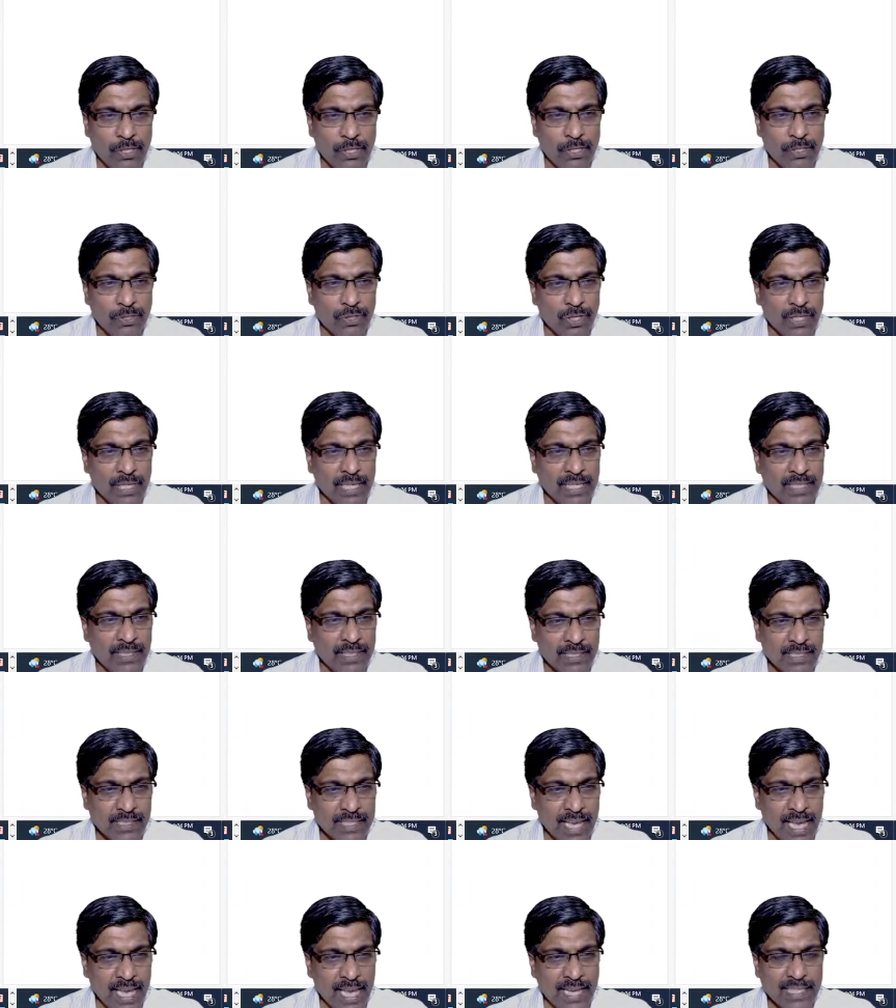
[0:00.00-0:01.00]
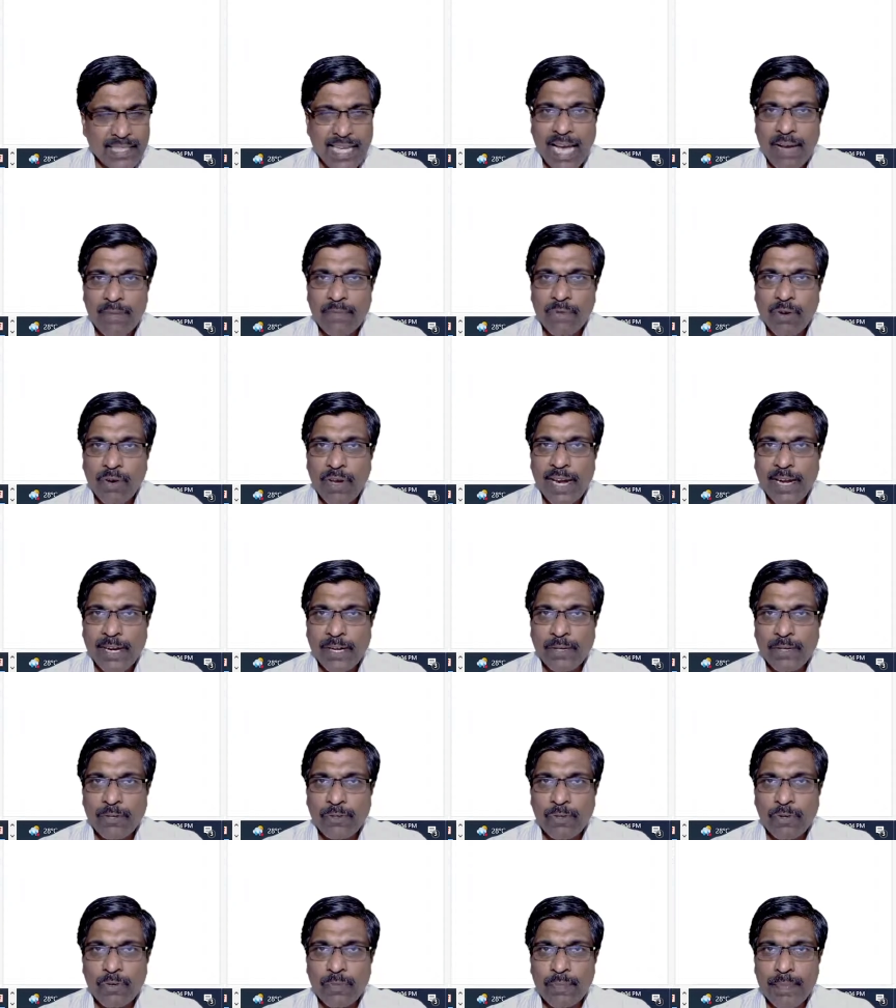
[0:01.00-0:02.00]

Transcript: So in this case, I am going to